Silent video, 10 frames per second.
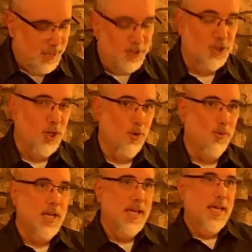So
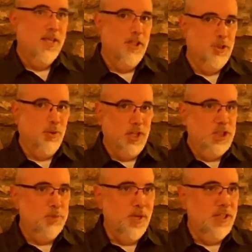this really
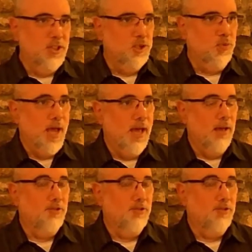speaks as well